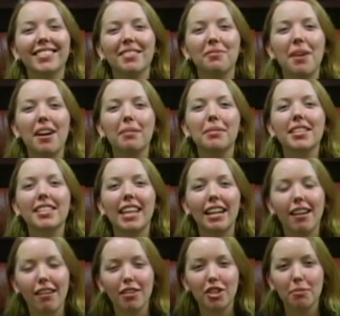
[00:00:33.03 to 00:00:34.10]
Welcome to
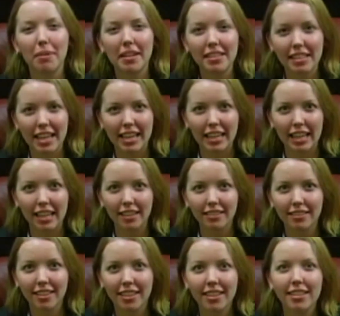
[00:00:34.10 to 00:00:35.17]
Psychology by Sandy.
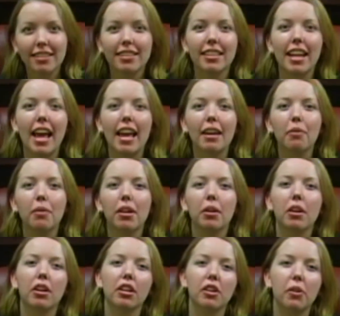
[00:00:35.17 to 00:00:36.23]
Today we
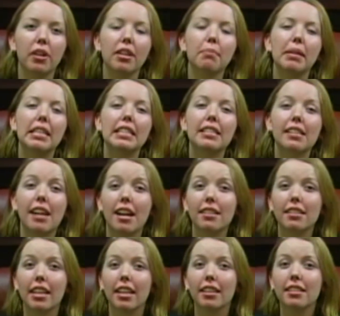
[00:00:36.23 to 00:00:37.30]
are going to be
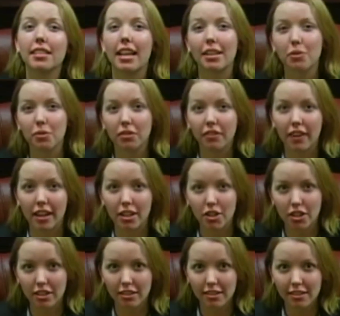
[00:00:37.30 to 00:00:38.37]
discussing sexual
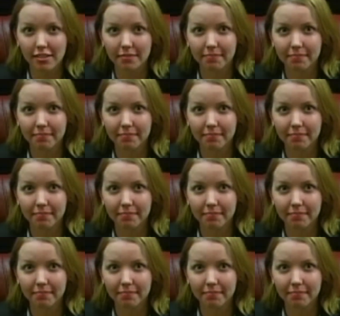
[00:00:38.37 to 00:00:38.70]
fetishes.